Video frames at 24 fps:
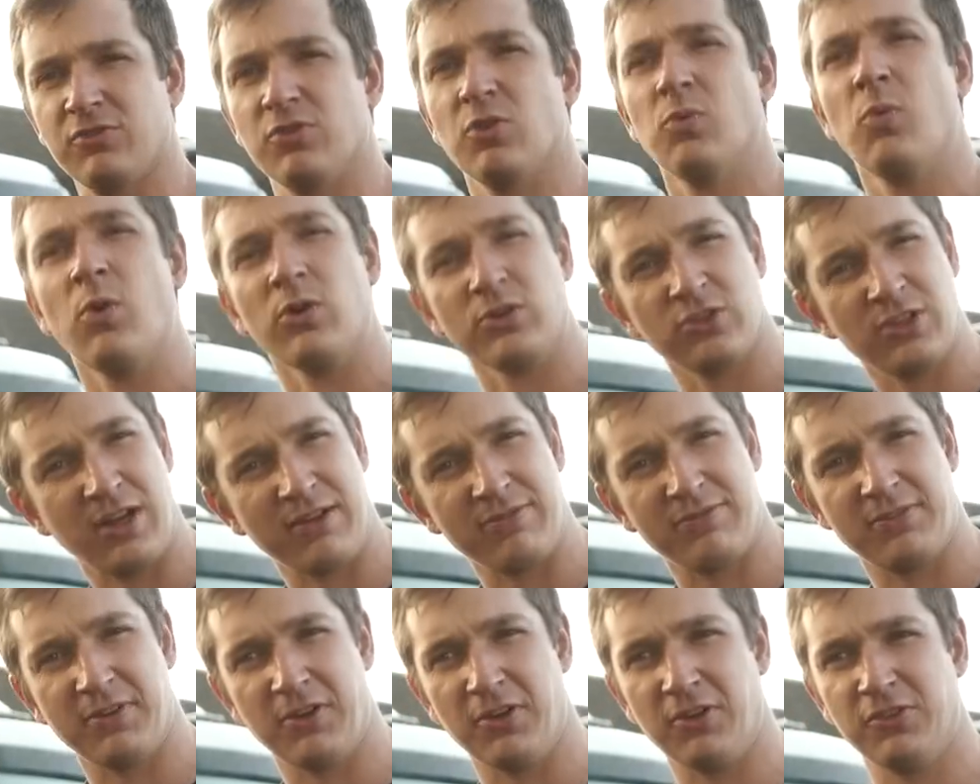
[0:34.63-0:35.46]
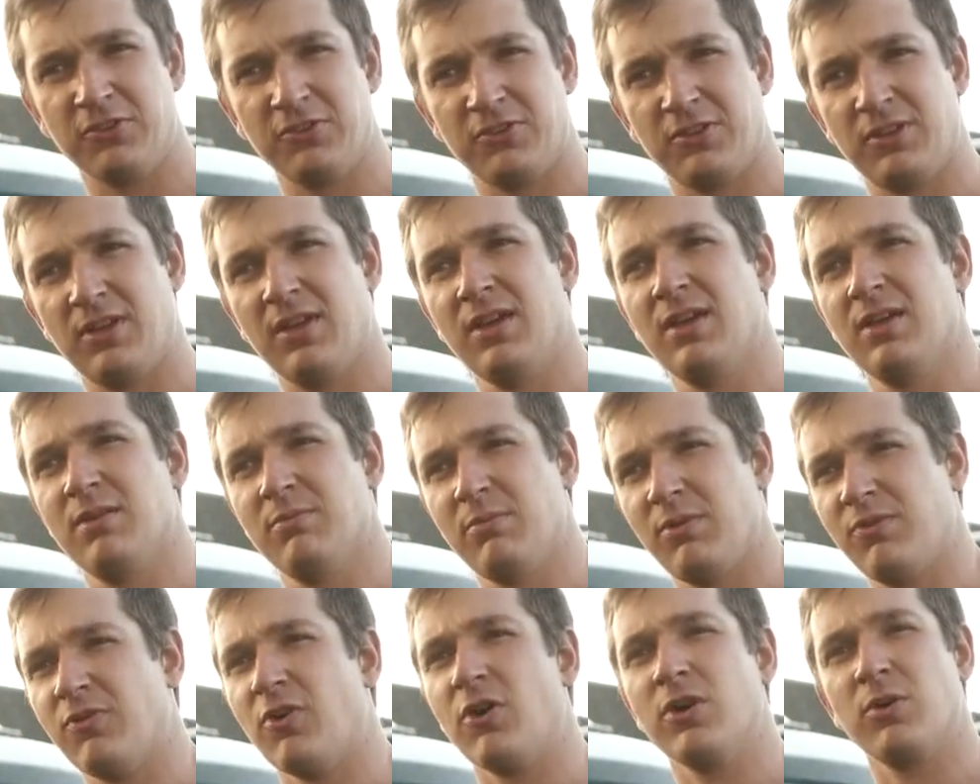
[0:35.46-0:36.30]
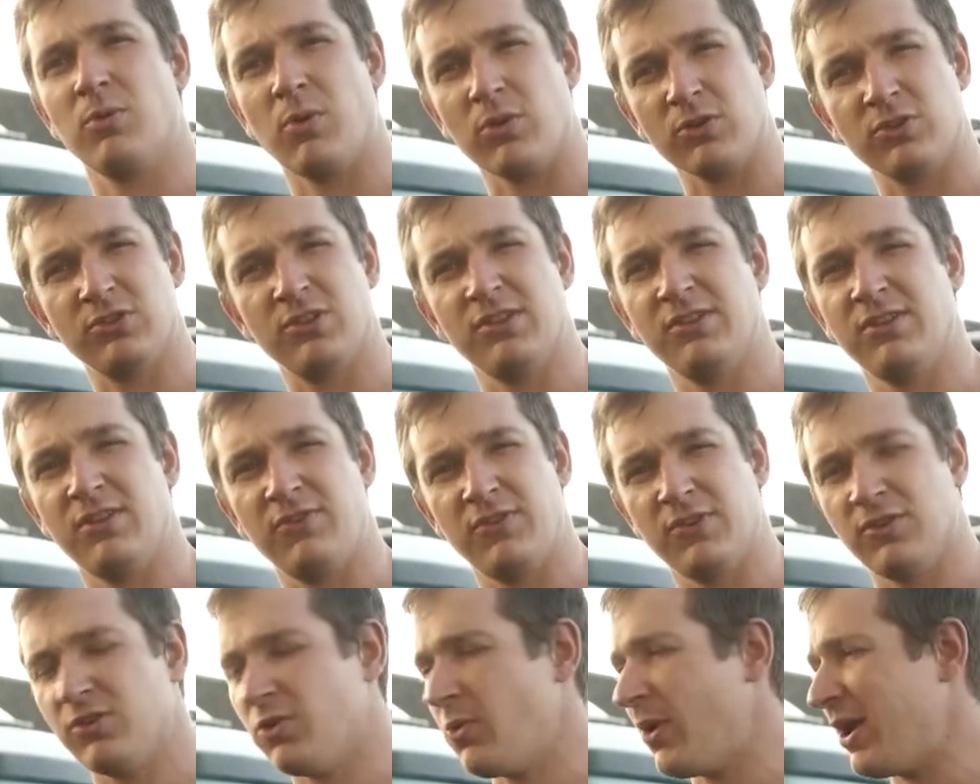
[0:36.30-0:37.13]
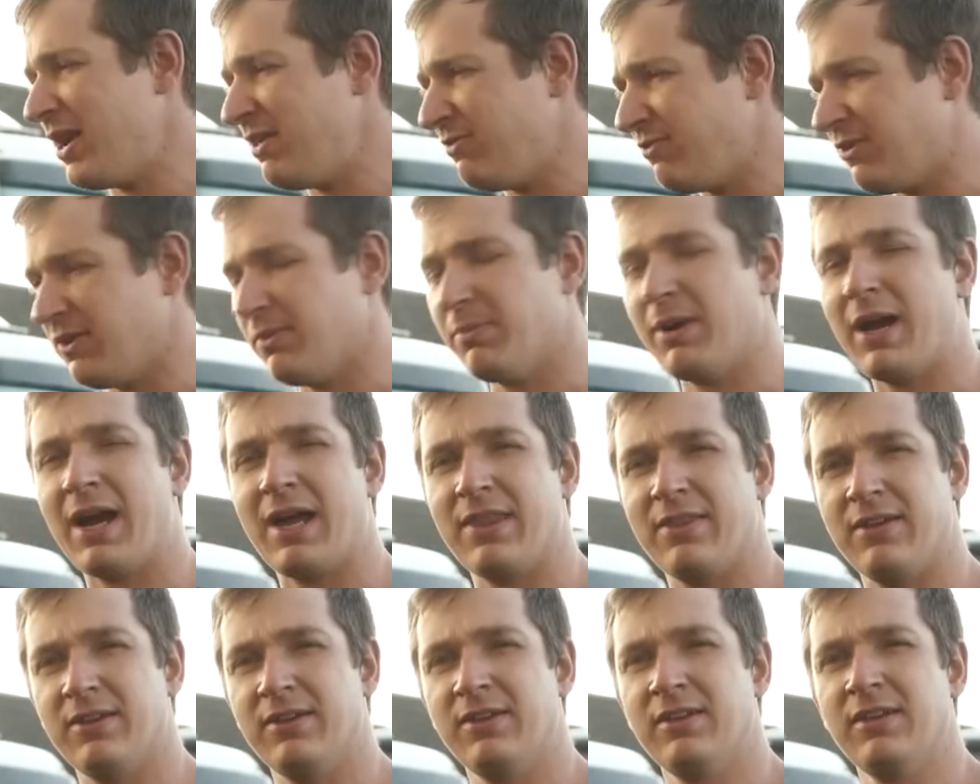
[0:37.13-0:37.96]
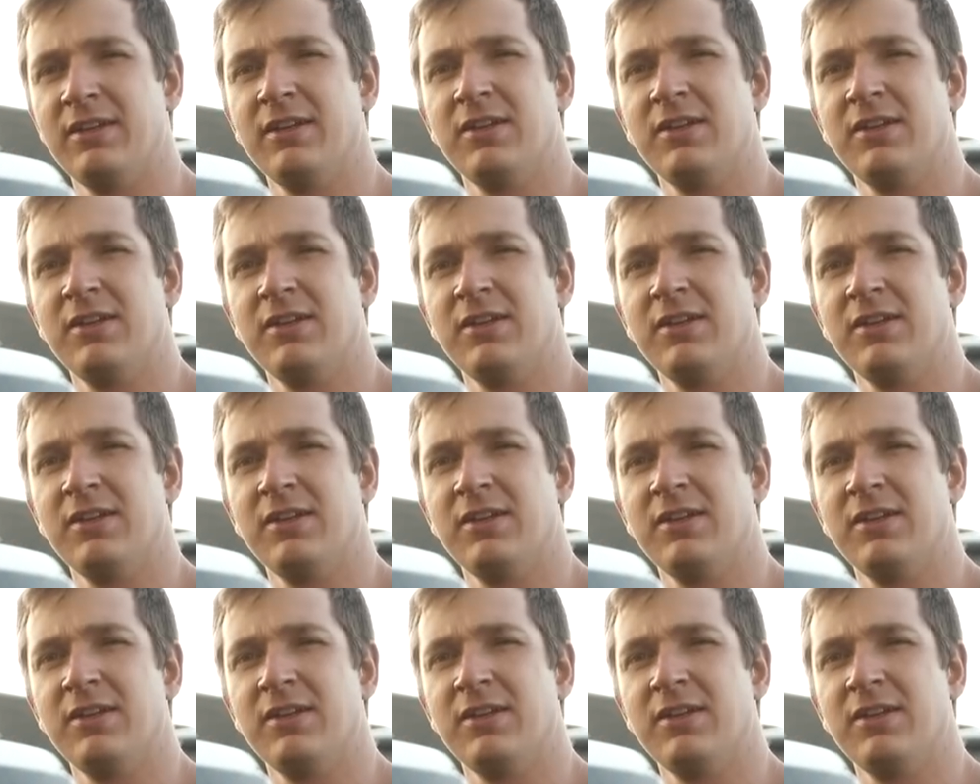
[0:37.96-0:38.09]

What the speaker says: So watch that first before you watch this if you didn't know anything about the